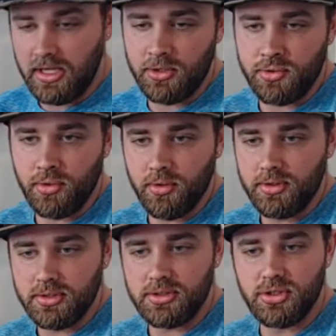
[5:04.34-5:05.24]
controller
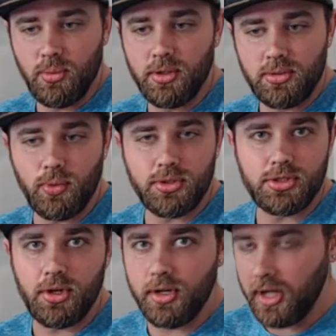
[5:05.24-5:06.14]
is just so much more
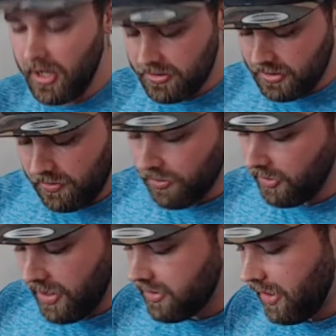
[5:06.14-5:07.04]
sturdy, guys, and I really
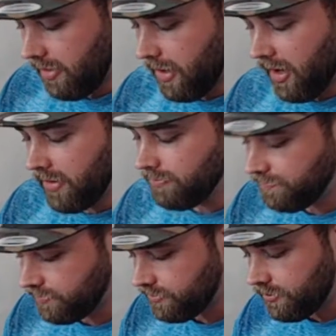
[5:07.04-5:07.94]
like that about it.
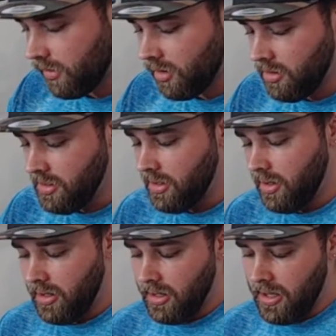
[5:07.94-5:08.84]

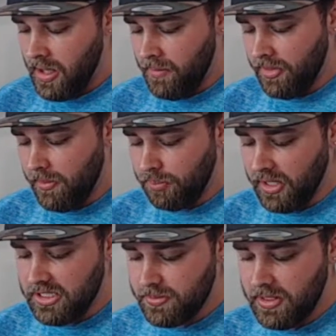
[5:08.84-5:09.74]
The
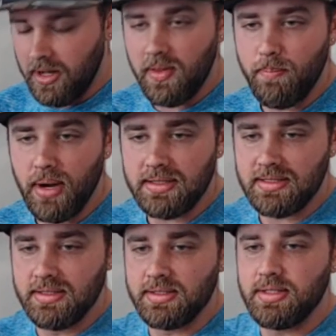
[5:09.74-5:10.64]
placement on the
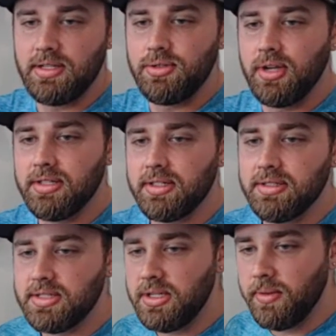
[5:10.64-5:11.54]
buttons, as you guys can
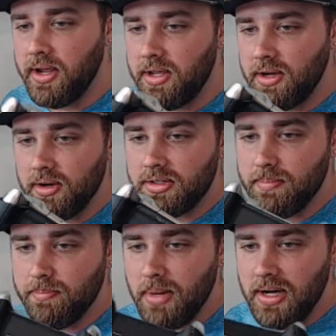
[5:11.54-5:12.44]
see right here, it's
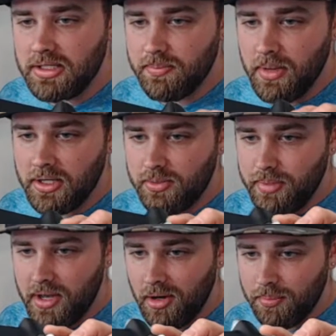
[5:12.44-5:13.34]
much, much
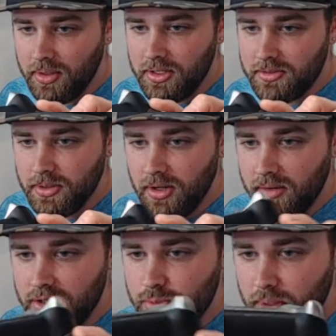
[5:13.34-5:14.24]
better placement on
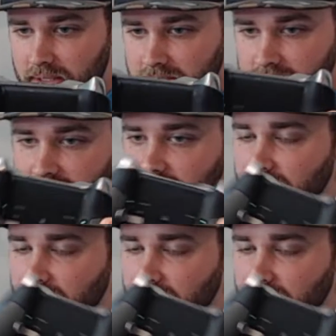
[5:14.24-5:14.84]
these buttons.